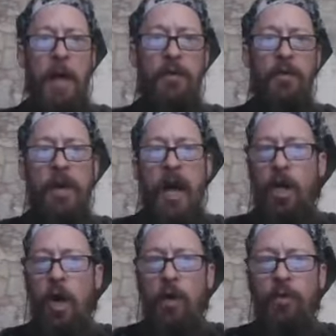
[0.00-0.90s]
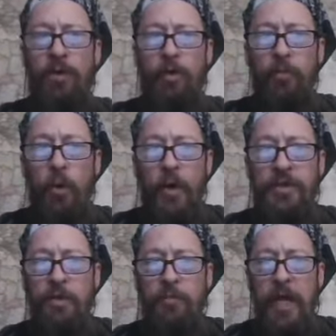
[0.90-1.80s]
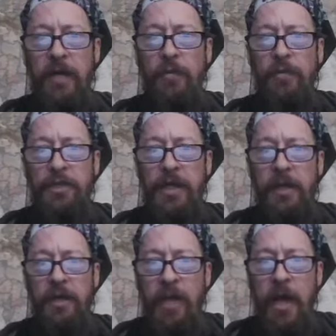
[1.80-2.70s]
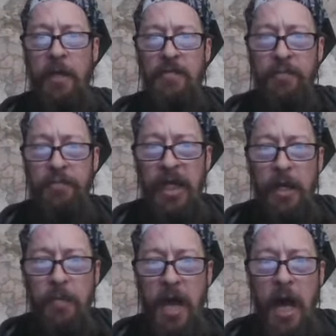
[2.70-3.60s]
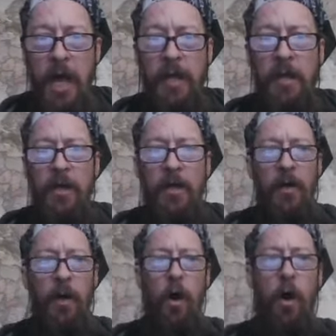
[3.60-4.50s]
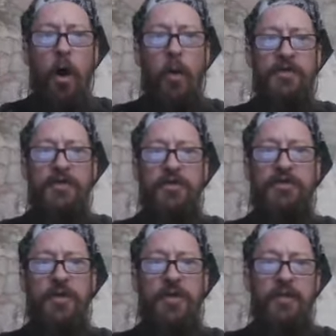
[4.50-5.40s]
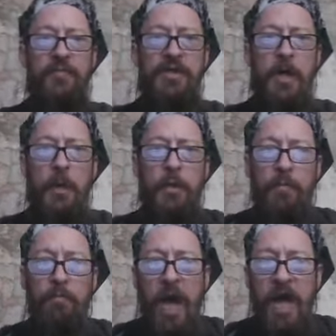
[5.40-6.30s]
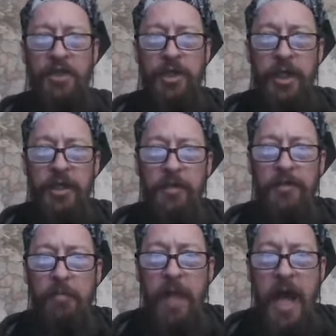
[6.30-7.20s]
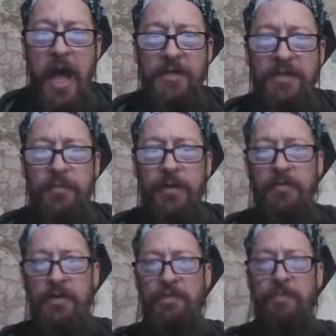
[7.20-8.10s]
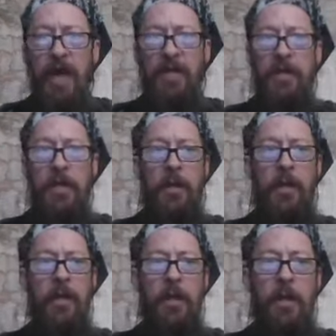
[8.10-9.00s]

Everywhere I go, little boys who make routine claims of being men, always concerning themselves with mentioning their demands to be respected,